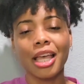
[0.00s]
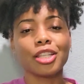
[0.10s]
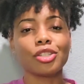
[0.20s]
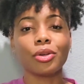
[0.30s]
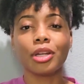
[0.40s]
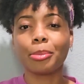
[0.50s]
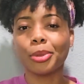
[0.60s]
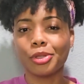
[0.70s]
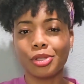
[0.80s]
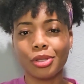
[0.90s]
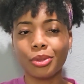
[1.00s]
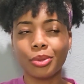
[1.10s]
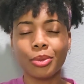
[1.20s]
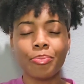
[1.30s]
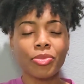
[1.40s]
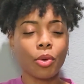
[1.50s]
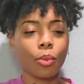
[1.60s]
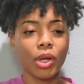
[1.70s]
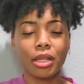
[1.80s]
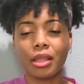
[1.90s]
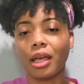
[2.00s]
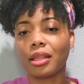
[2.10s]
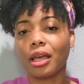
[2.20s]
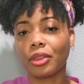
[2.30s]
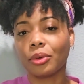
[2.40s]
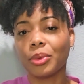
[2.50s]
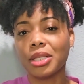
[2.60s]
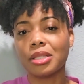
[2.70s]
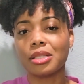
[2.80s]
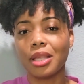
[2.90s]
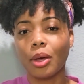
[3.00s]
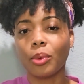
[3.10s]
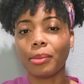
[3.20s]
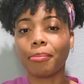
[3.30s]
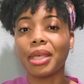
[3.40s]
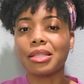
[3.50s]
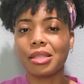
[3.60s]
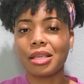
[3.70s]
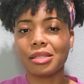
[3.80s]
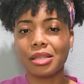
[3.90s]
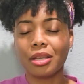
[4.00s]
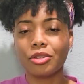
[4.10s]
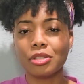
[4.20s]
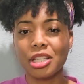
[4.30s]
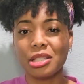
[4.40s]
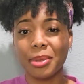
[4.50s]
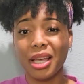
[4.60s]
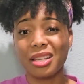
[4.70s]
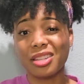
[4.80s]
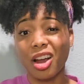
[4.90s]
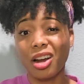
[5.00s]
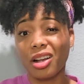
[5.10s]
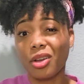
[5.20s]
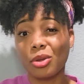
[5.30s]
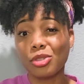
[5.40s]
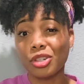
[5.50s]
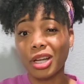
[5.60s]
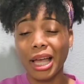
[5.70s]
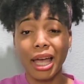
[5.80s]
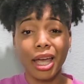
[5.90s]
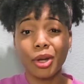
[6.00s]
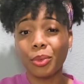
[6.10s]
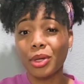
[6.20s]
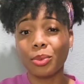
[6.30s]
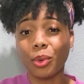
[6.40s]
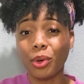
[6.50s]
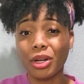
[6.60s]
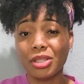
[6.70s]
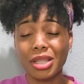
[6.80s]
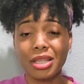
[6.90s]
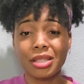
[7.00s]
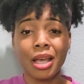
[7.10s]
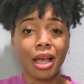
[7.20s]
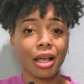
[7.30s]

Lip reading: And so number two, one of the other reasons that we miss these signals is because our culture kind of rewards this